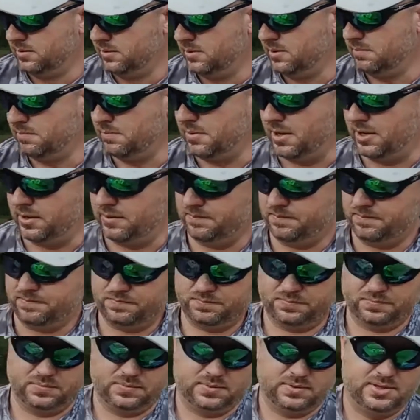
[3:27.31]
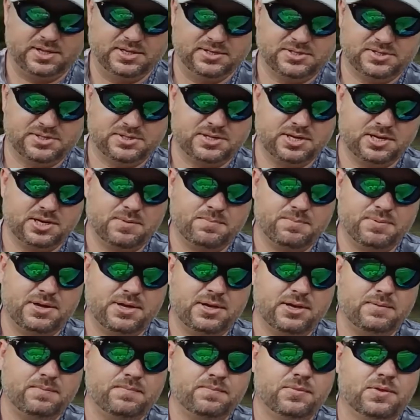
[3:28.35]
But this is going to
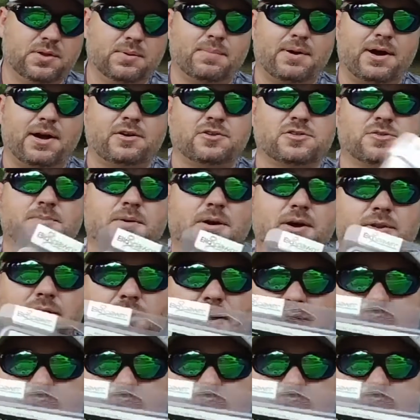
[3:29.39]
be the BioSpawn, the